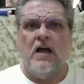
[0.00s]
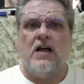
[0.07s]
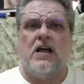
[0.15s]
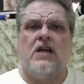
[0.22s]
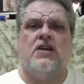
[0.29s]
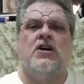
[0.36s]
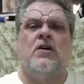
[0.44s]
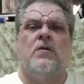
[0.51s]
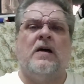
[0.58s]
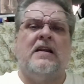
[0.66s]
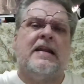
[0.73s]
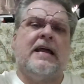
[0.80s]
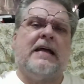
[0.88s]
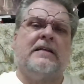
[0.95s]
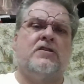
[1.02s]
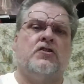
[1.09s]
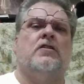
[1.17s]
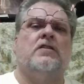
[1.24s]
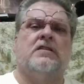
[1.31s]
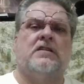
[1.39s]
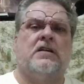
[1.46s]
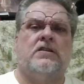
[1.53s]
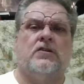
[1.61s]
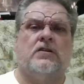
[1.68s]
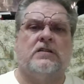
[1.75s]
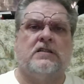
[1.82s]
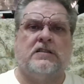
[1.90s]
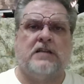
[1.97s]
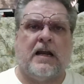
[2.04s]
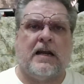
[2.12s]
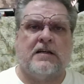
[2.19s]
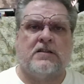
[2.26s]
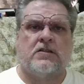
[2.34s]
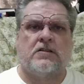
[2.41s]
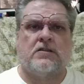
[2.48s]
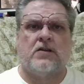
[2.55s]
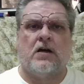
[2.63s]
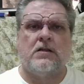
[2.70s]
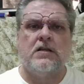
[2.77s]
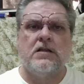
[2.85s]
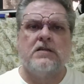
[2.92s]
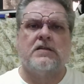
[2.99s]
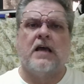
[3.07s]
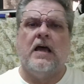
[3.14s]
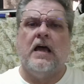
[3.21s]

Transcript: Well, you will not use it, you silly students.